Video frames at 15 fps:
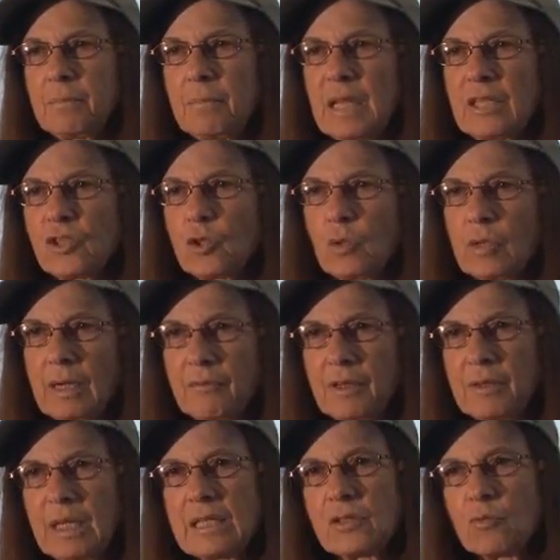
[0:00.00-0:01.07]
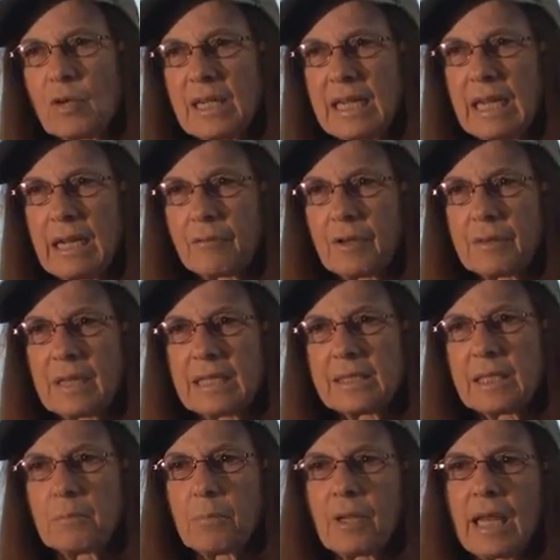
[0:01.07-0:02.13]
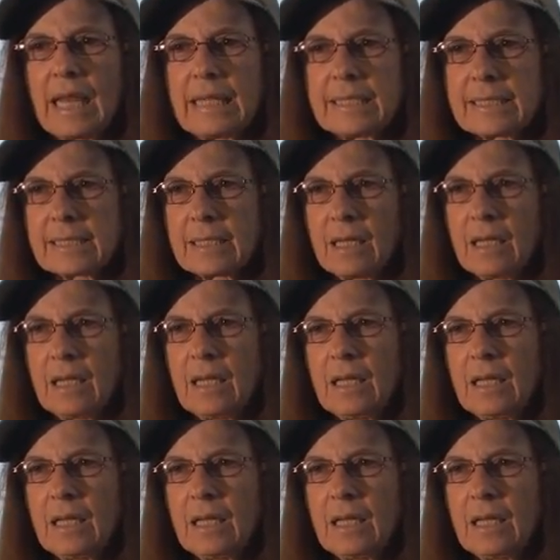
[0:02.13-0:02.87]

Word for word: make sure everything's ready, everything's in place.